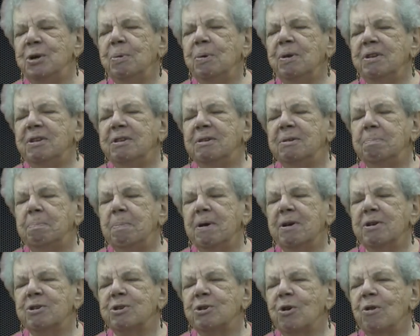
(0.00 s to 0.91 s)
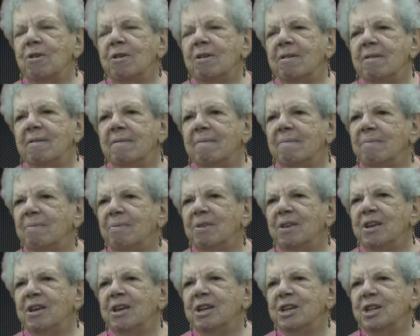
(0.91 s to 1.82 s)
special.
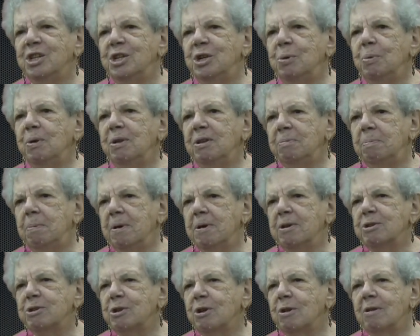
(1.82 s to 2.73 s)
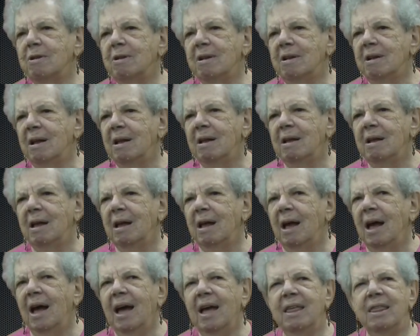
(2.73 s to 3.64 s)
She was special.
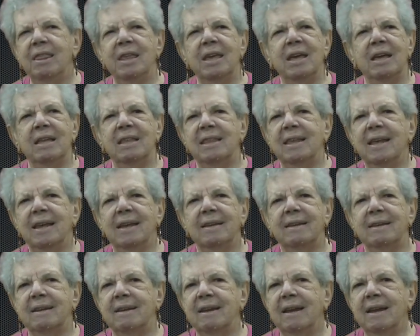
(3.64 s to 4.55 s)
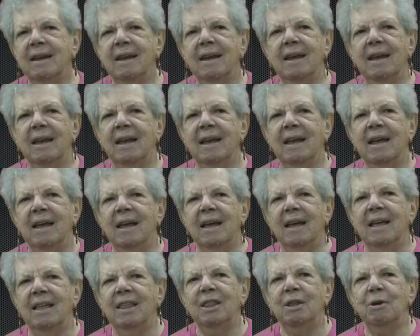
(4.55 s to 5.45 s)
I think that
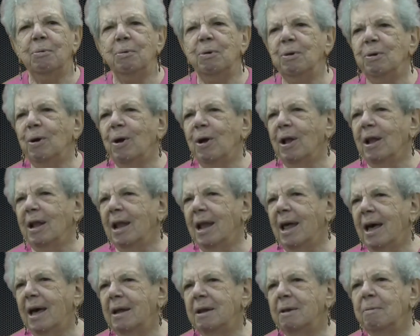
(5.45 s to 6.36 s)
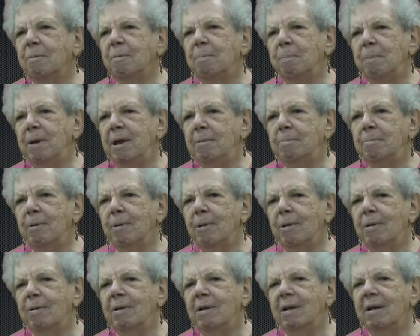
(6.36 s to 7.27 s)
there were a lot of
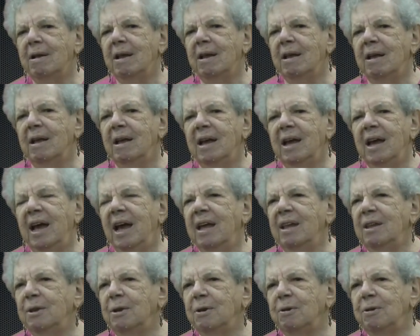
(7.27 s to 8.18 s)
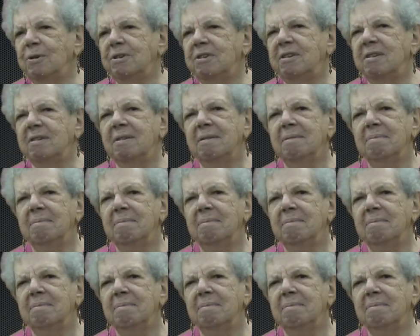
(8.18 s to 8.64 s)
people, and there's,